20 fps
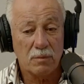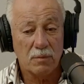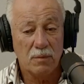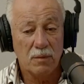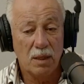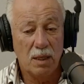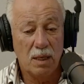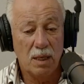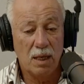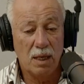
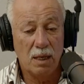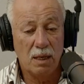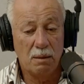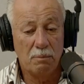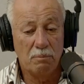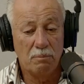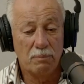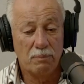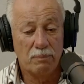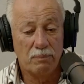
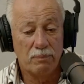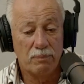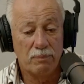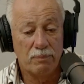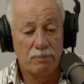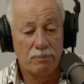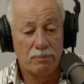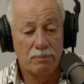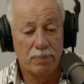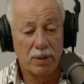
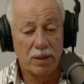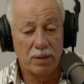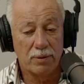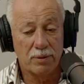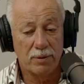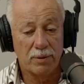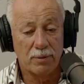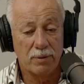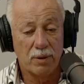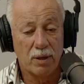but
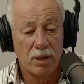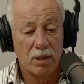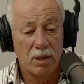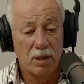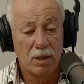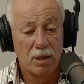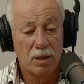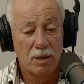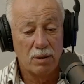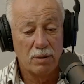
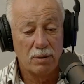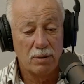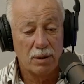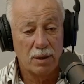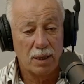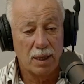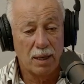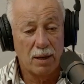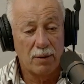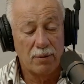
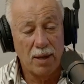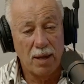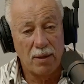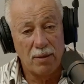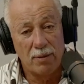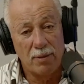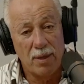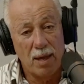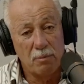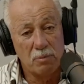you know,
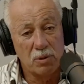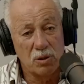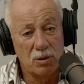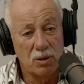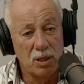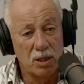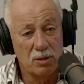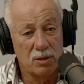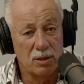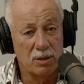that was
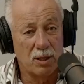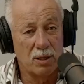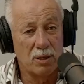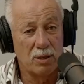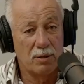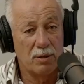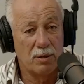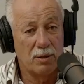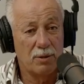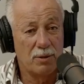just
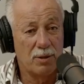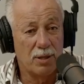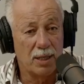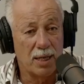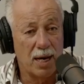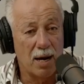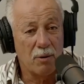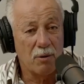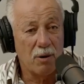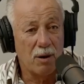
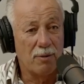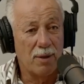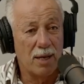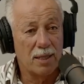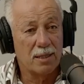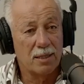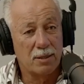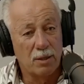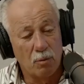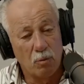the error.
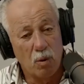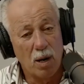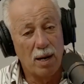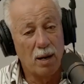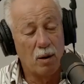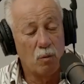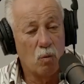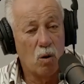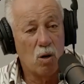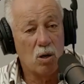That's the way
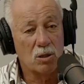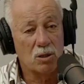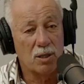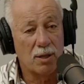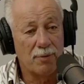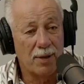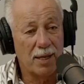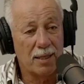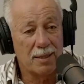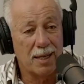it was,
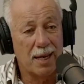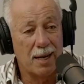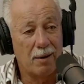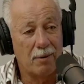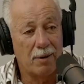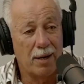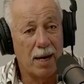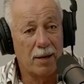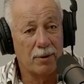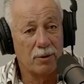and that's how
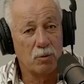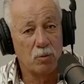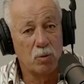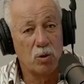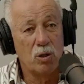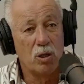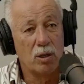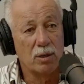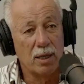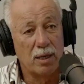it had to
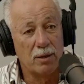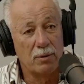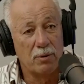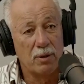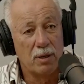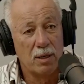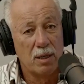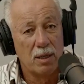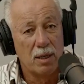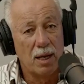work.
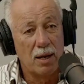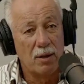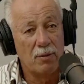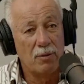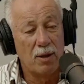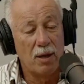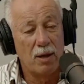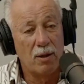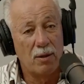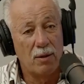
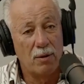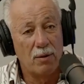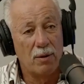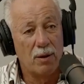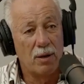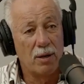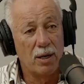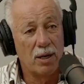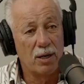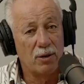
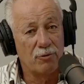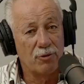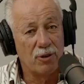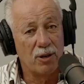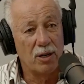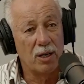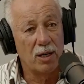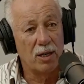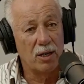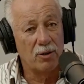
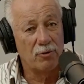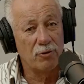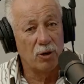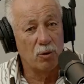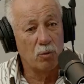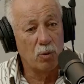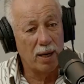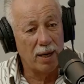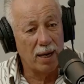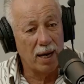If you
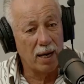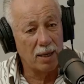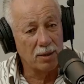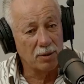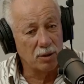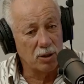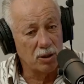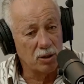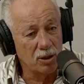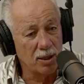went out
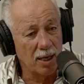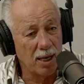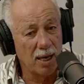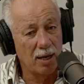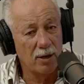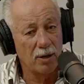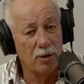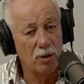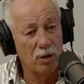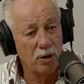and you
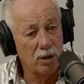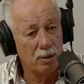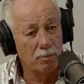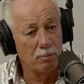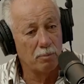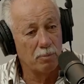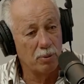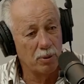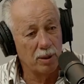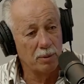started
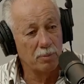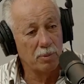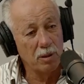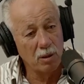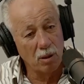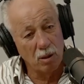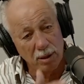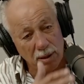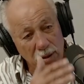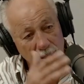hurting people,
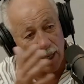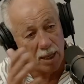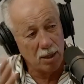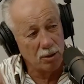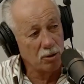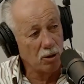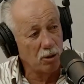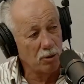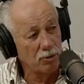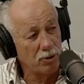like
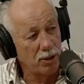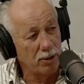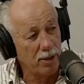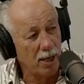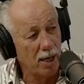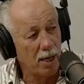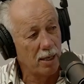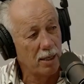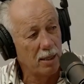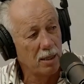goes on today,